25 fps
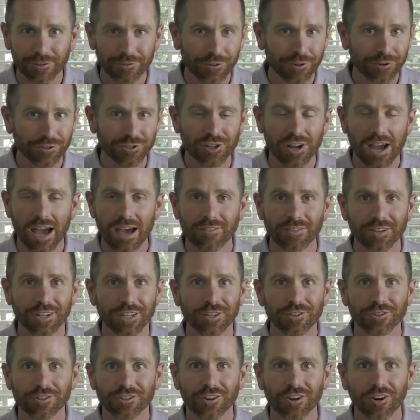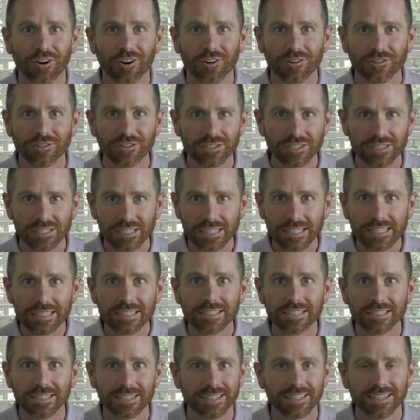If you're driving in your car, just
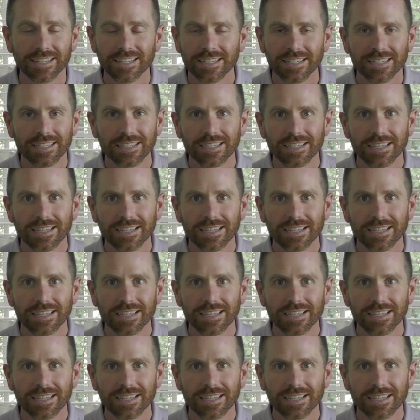listen